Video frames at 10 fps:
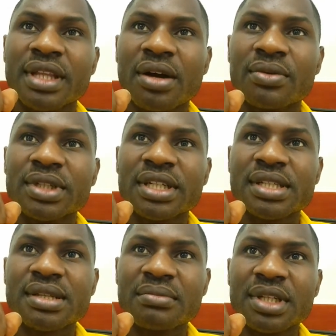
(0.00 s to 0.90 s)
Now, there
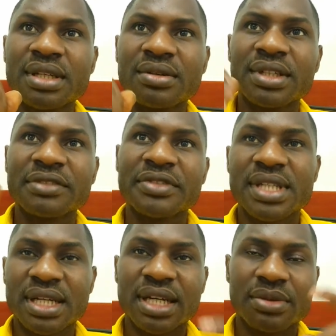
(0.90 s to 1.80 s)
is something on the
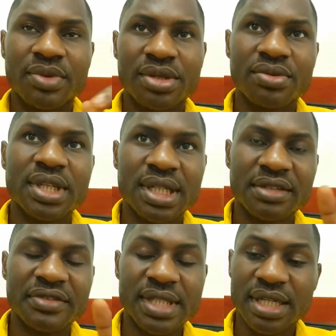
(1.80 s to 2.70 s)
Visa card. When you take
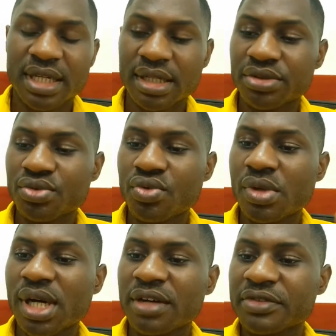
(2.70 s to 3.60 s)
the Visa card, you
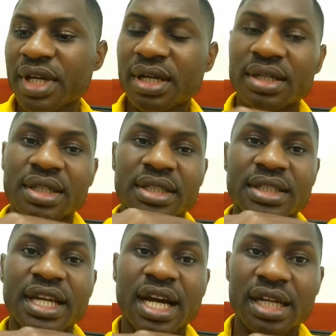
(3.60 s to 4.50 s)
will have
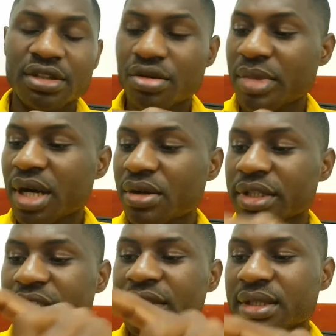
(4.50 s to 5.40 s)
the card number
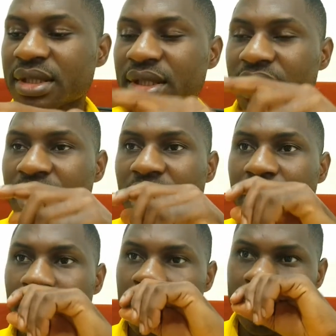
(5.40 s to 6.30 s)
on it.
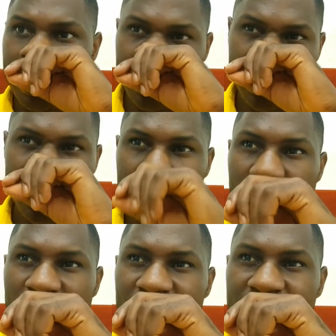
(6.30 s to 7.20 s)
You
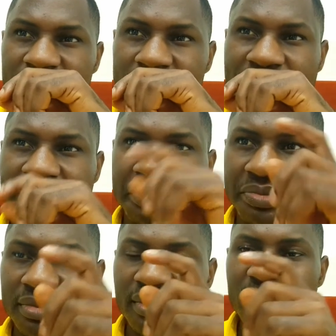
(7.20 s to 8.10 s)
also have
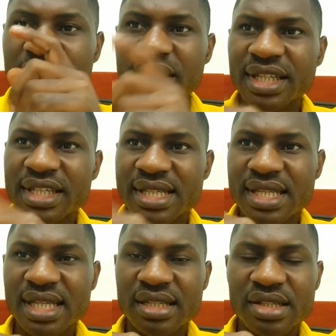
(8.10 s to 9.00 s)
there is
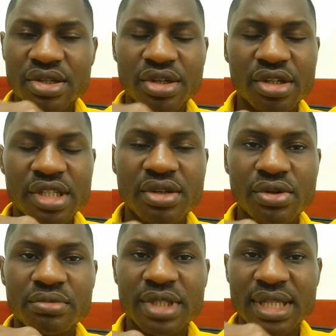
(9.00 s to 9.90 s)
a certain security
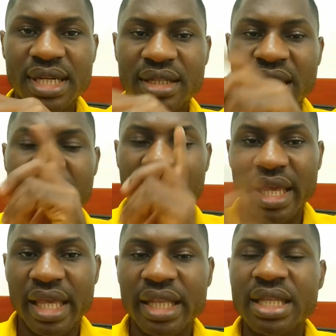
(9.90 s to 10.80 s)
code beside
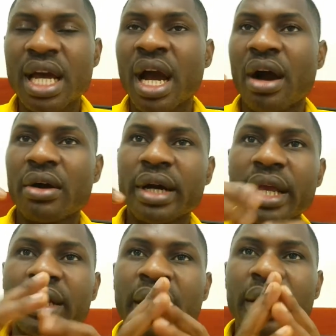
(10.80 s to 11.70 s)
it, all
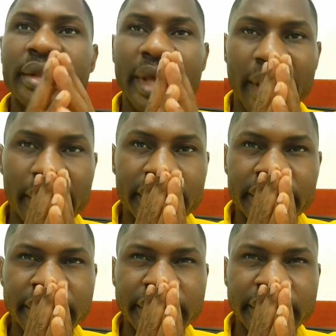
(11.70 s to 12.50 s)
right? Then